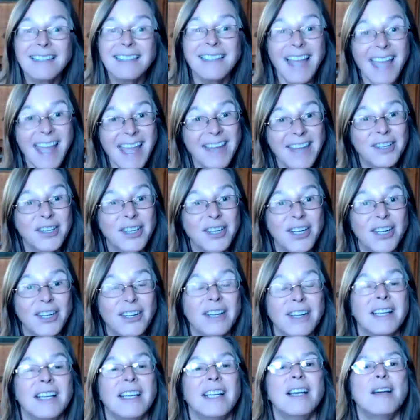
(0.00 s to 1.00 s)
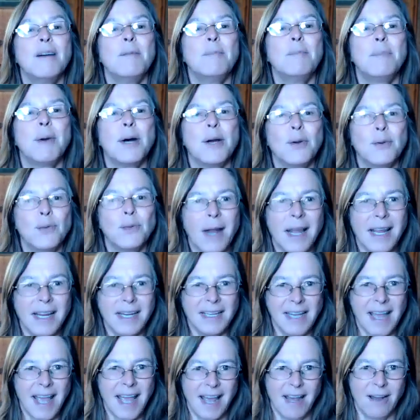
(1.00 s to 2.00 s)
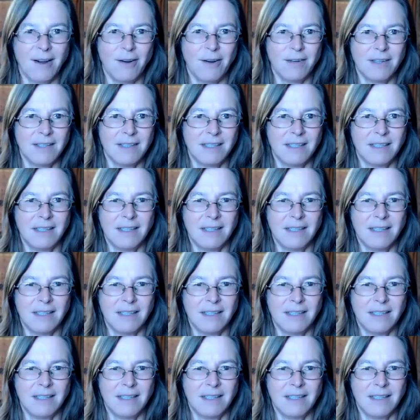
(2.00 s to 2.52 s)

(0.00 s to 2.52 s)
later, but right now.